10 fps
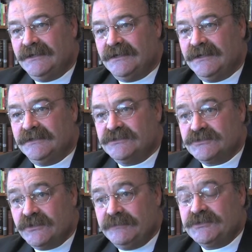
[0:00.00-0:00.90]
uh, the
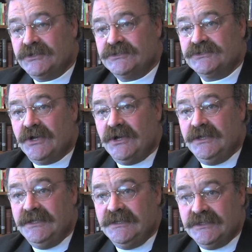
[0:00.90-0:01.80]
scriptures
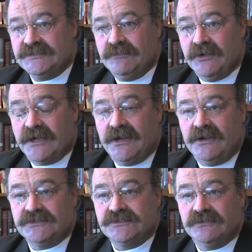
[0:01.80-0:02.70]
in this book, and
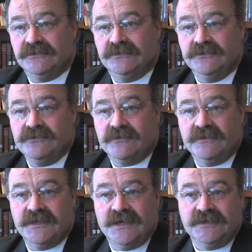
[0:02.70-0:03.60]
also Lutheran
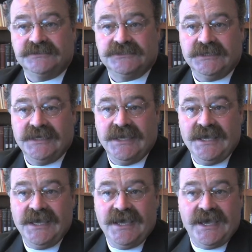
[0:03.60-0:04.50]
theology.
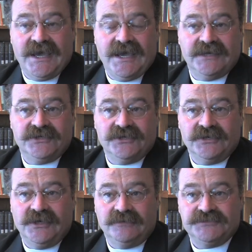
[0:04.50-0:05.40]
And
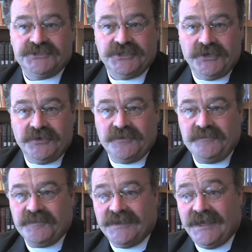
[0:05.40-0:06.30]
Kurt helps show,
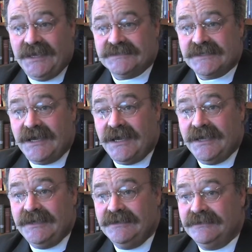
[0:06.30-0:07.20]
as I